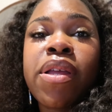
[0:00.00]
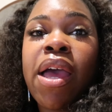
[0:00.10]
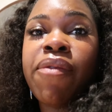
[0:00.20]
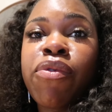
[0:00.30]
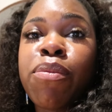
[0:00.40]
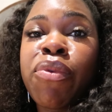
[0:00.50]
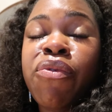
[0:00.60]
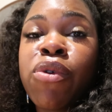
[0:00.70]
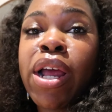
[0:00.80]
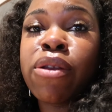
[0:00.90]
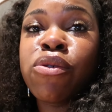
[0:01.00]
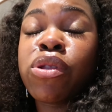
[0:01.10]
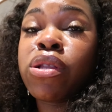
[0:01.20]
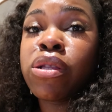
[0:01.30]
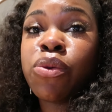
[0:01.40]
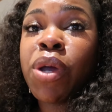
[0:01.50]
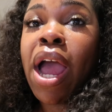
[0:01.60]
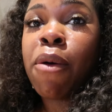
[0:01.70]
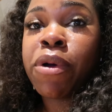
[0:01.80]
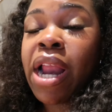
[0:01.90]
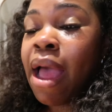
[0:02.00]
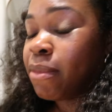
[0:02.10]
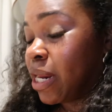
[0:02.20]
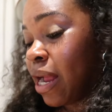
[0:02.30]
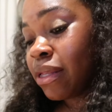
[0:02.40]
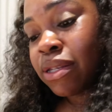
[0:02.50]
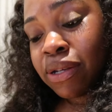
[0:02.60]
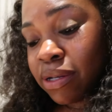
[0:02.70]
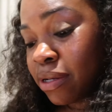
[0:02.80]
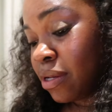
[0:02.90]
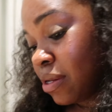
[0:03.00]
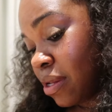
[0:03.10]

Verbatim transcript: after before that little three hour nap that i took